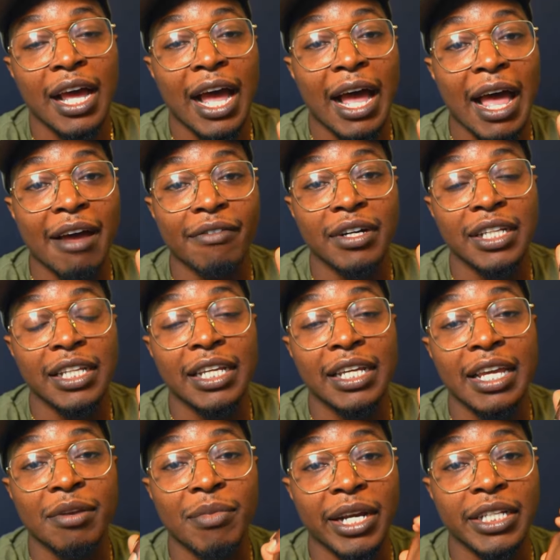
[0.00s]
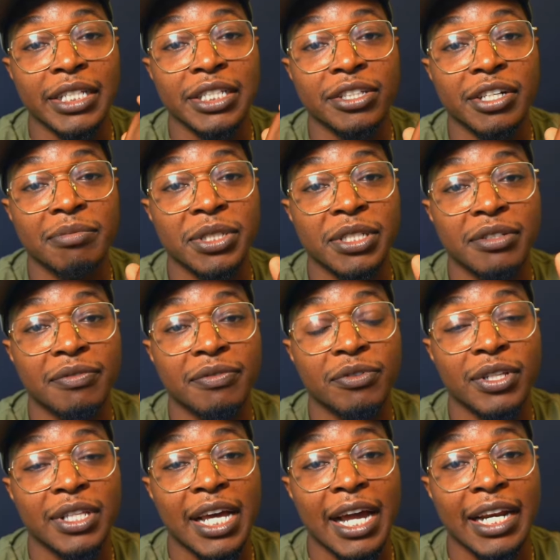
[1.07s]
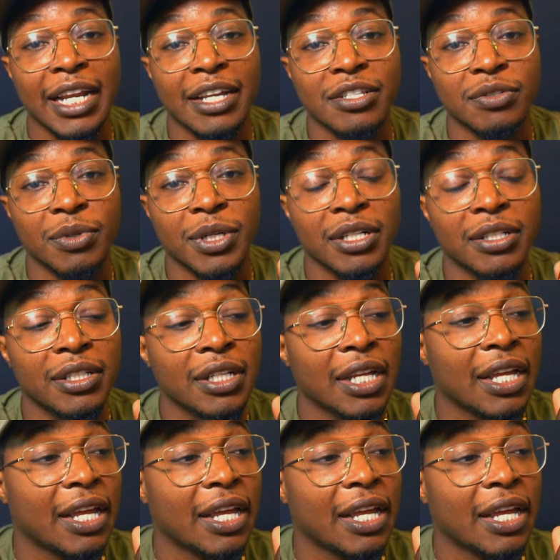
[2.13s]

I have a link in my description for that as well.